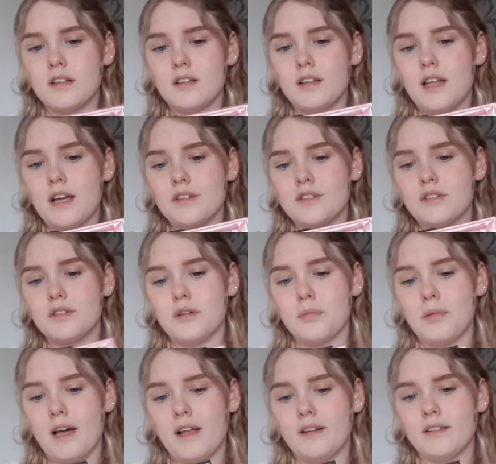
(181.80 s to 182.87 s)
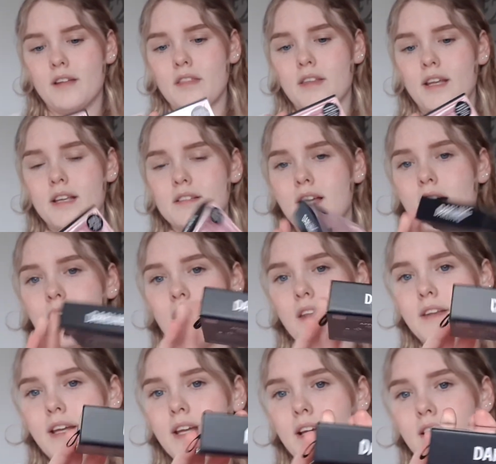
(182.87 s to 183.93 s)
lashes up, and these are
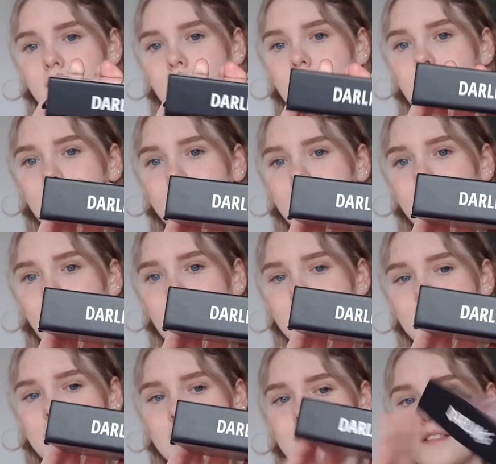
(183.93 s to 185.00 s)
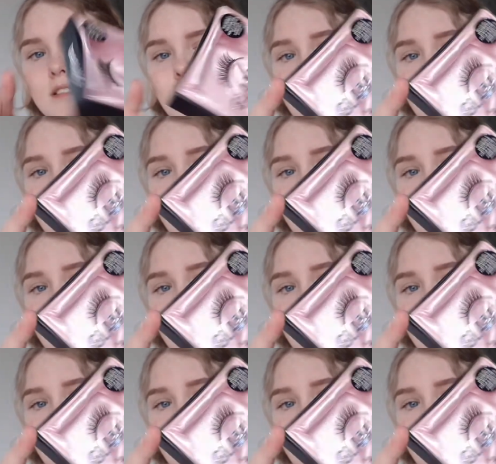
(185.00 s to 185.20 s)
the Darling Lashes.